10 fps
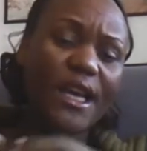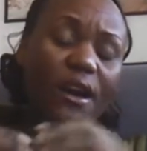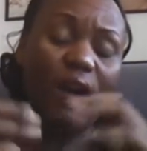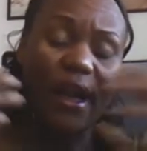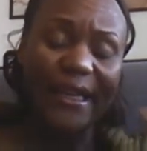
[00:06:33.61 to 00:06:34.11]

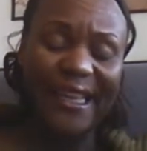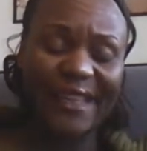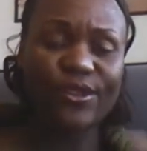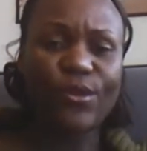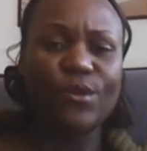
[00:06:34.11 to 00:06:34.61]
our
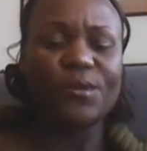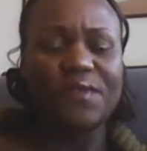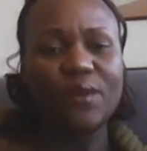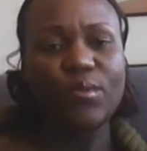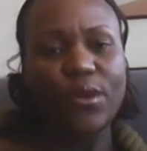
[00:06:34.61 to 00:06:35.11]
end goal of
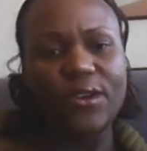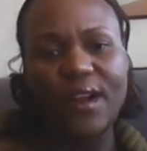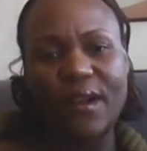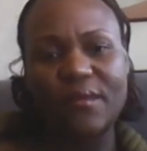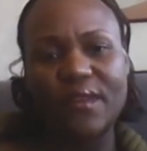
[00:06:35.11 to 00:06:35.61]
that
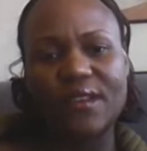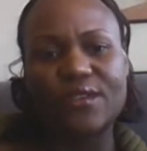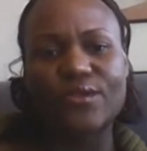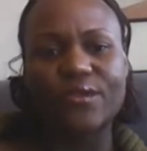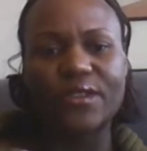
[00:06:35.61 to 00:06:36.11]
program is
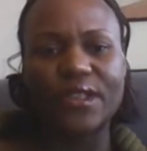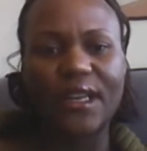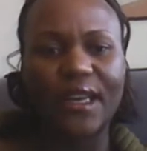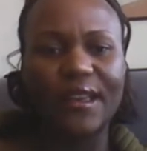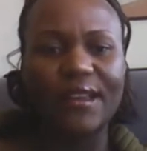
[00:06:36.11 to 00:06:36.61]
to
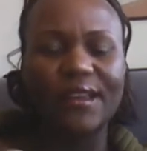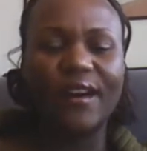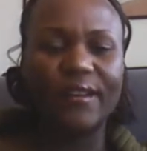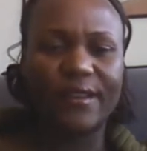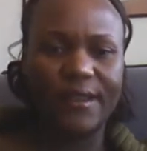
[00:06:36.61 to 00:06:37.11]
create
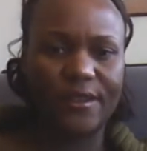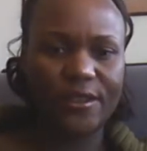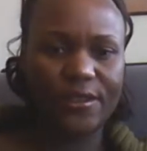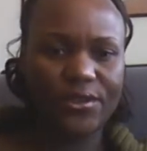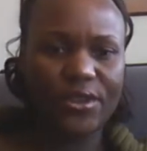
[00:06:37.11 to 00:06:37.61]
young
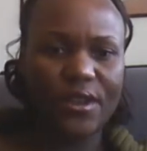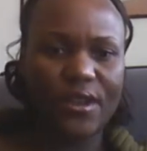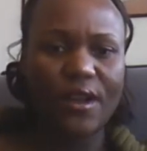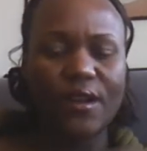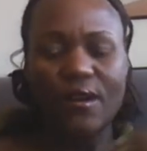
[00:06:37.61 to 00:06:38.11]
leaders
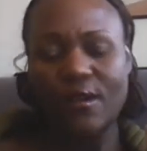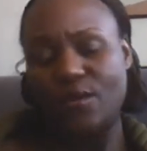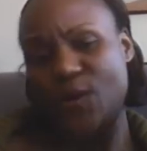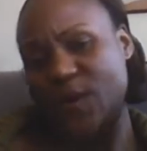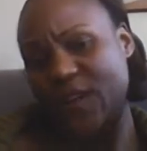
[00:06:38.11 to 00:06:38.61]

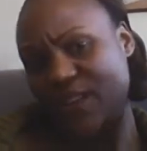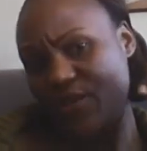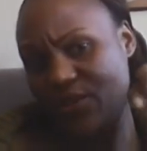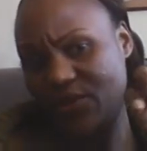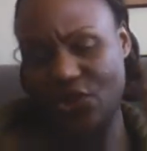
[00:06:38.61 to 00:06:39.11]
who are
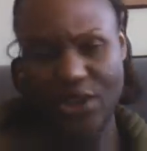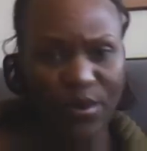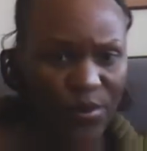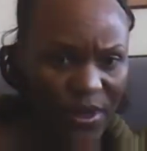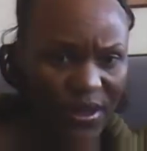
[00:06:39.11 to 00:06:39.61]
either
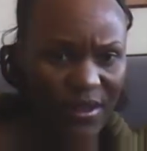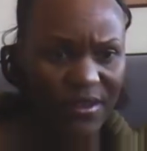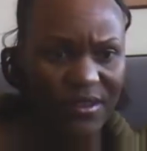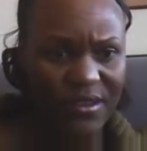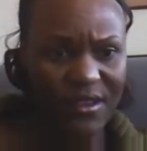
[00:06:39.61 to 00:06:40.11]

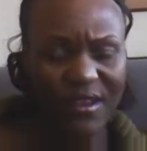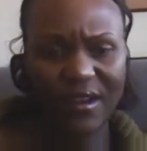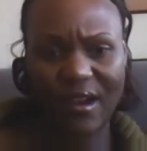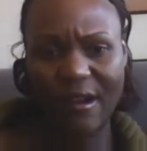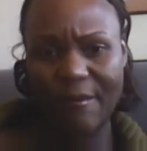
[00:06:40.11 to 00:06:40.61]
champions
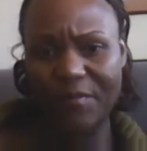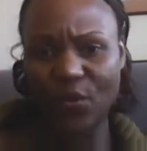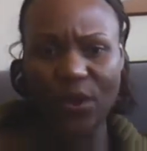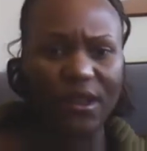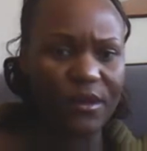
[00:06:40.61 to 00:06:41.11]

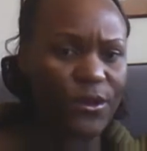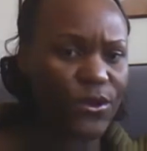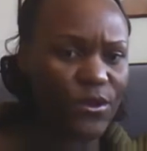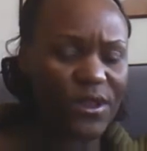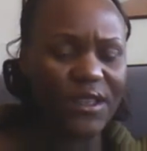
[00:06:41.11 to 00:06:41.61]
when it comes to
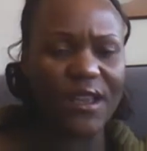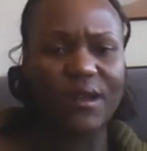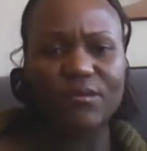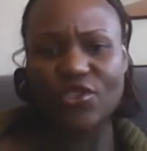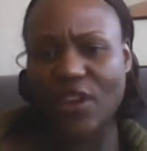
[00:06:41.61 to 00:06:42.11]

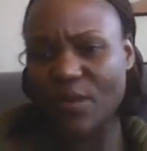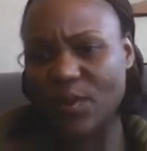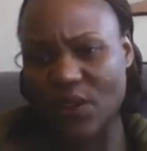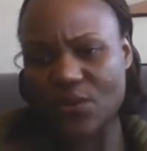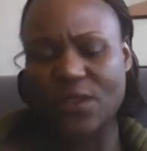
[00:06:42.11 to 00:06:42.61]
STEM,
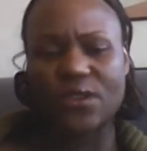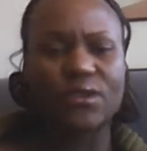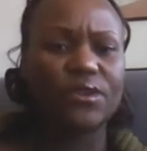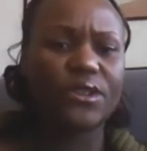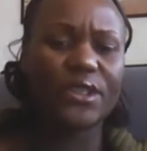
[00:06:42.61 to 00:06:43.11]
champions when into
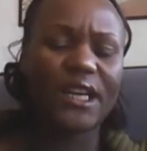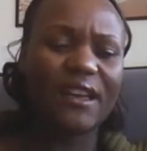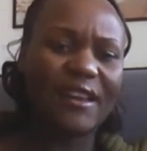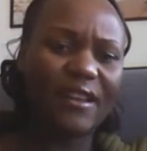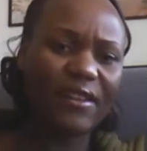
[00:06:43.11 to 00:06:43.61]

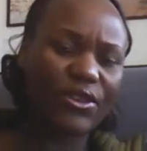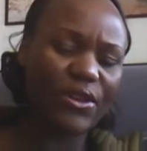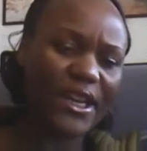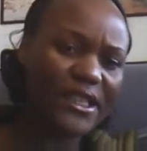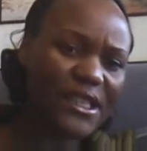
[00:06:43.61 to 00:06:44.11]
creating their
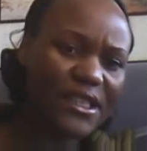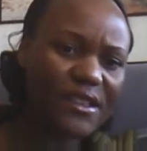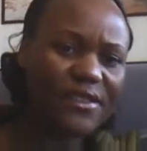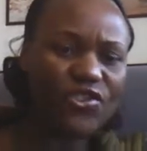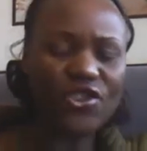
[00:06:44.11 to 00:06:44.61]

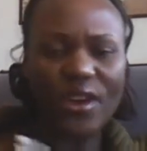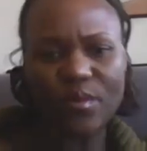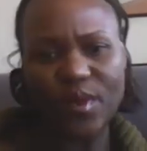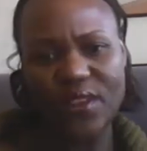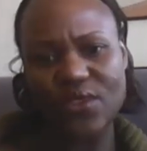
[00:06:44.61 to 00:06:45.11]
ideas,
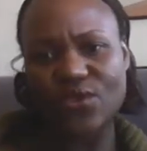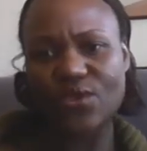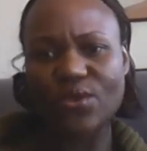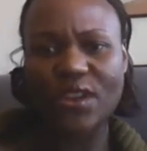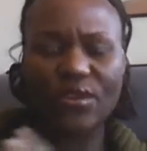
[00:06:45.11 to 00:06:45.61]
champions
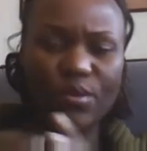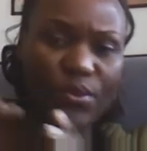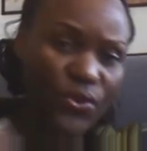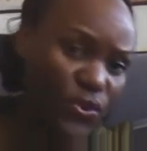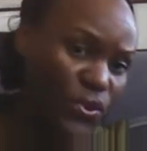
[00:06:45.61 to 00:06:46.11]
to either
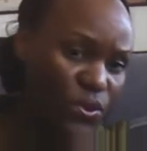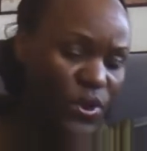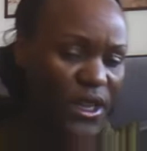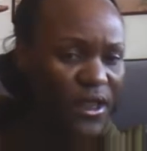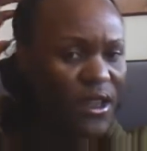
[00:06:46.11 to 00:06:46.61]

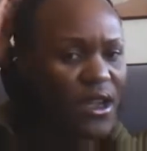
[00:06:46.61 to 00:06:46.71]
pursuing